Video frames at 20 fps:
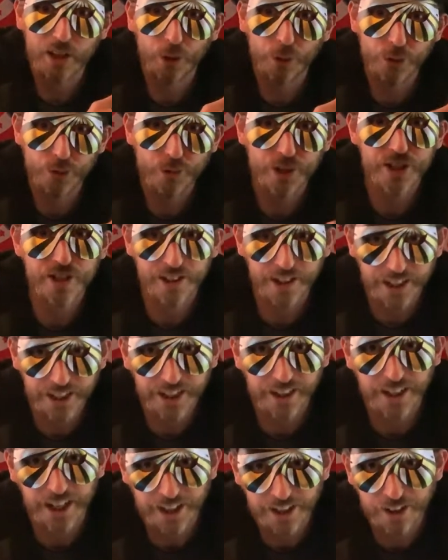played Cluj
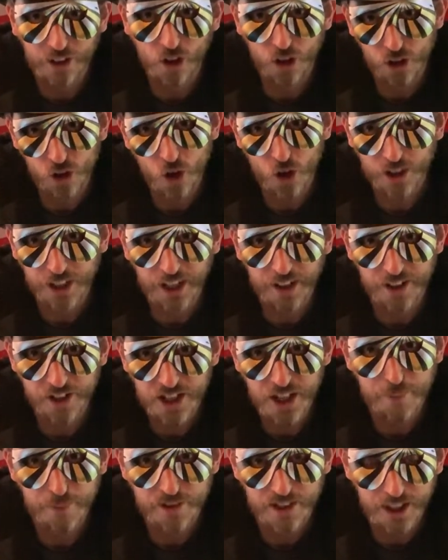recently and got knocked out of
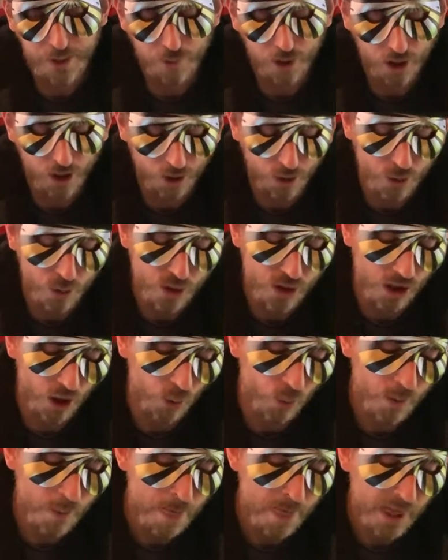the Champions League by Cluj,
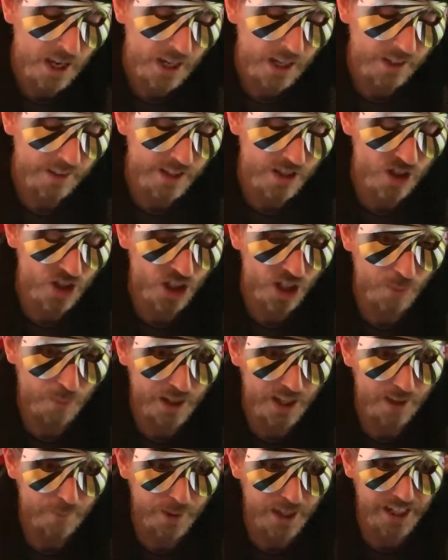so there's going to
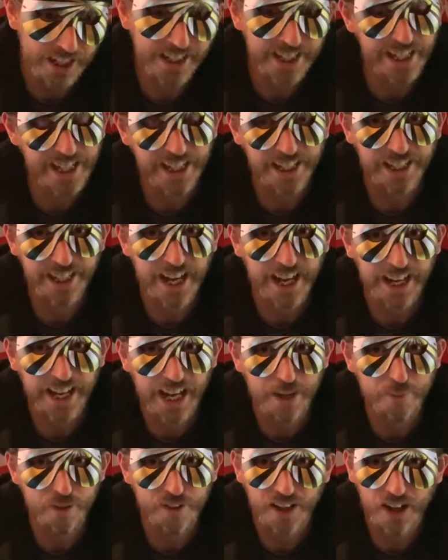be a bit of needle in that
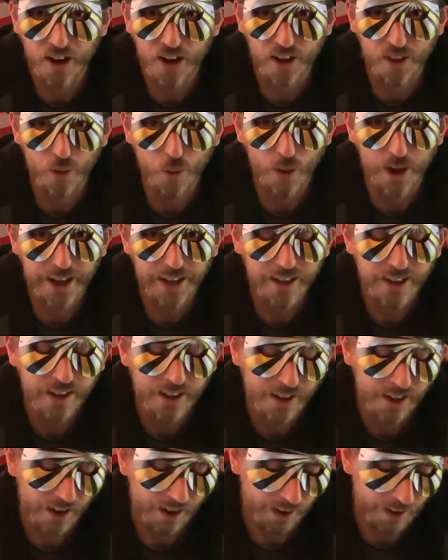game, I think, either way.
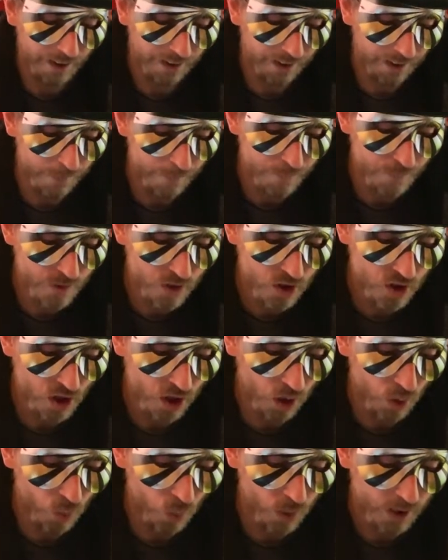
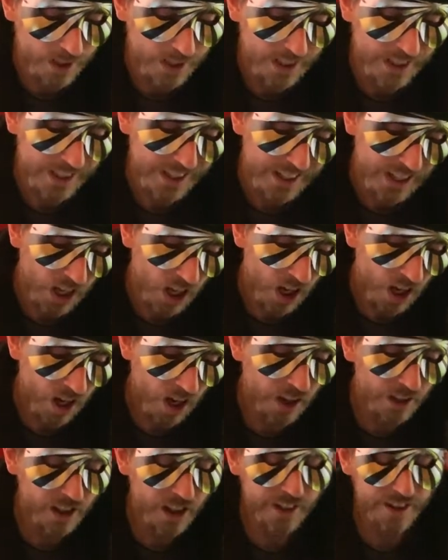So
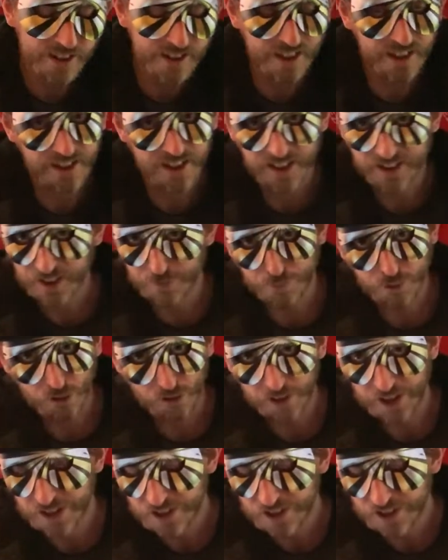I'd like to see Celtic